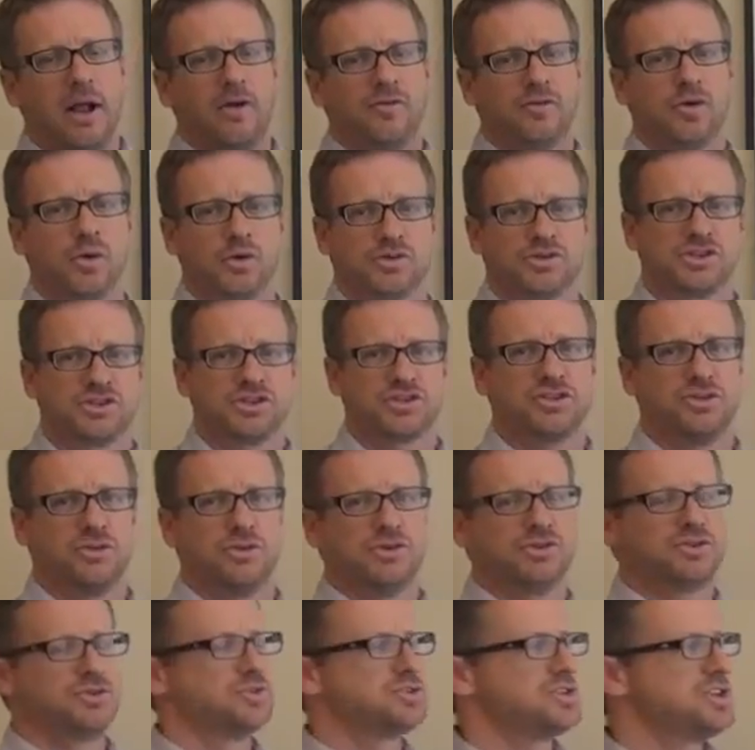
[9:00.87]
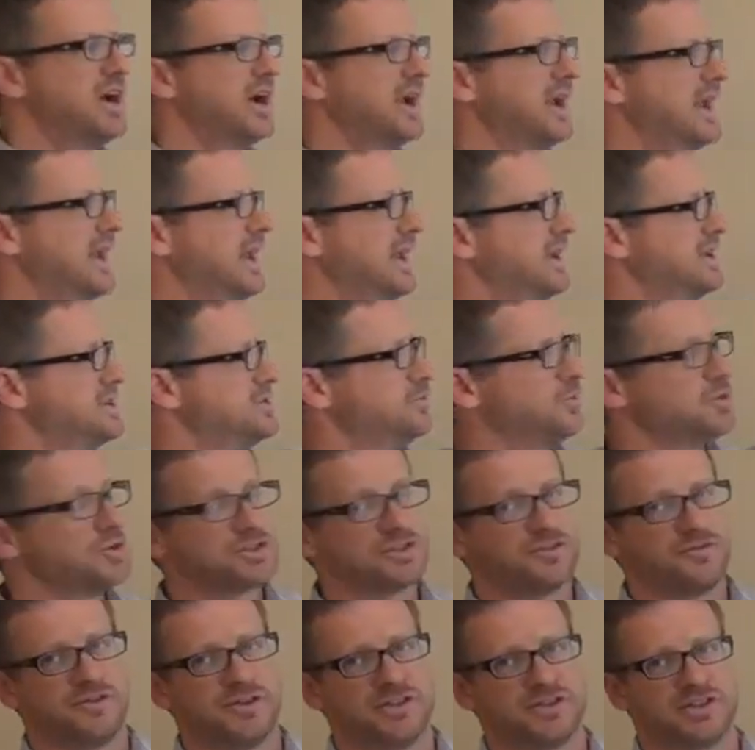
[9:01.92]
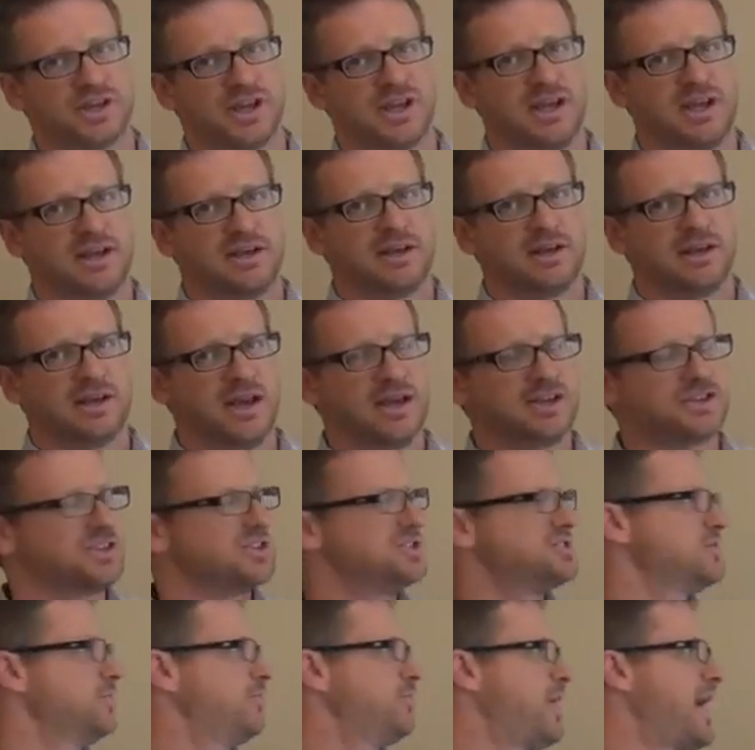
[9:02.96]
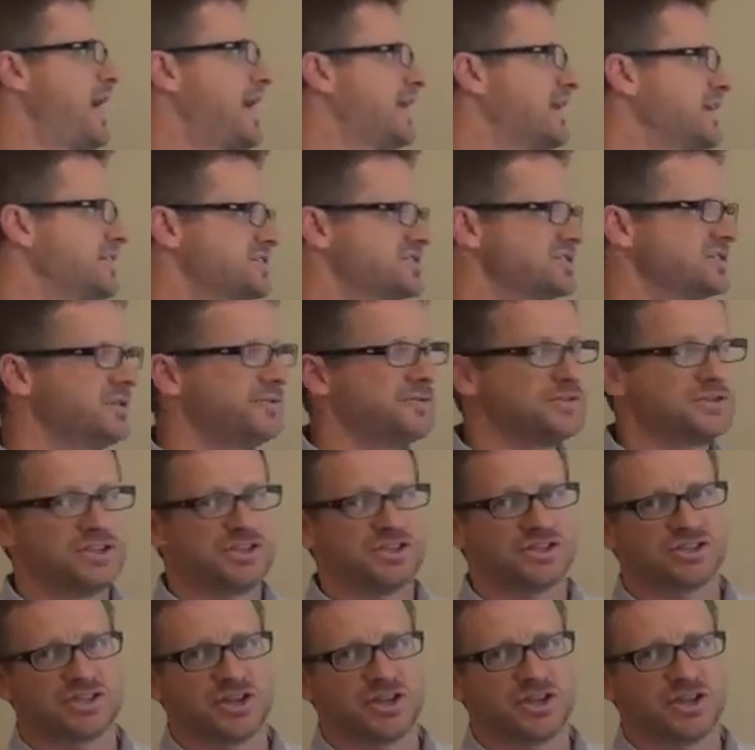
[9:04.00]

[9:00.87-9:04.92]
Of course, as soon as you start getting into more sophisticated cases, your backend service is